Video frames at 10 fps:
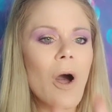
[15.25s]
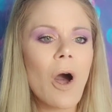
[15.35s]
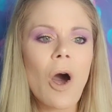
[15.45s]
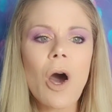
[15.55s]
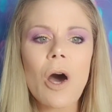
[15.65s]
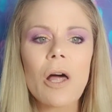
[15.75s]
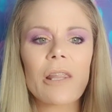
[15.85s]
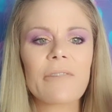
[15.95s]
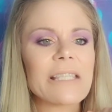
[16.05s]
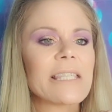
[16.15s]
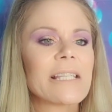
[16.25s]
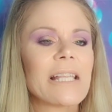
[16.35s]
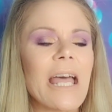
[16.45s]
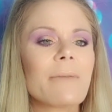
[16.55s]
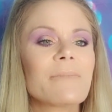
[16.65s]
all of its
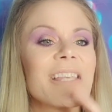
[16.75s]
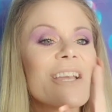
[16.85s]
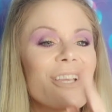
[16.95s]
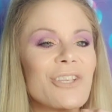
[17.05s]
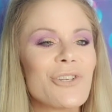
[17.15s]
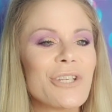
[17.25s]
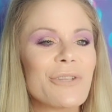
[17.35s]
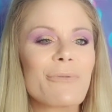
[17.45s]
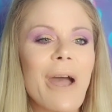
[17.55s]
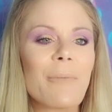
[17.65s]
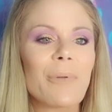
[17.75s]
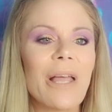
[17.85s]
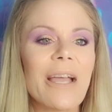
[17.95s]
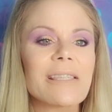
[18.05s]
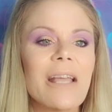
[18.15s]
claims, you're in the right
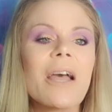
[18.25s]
place.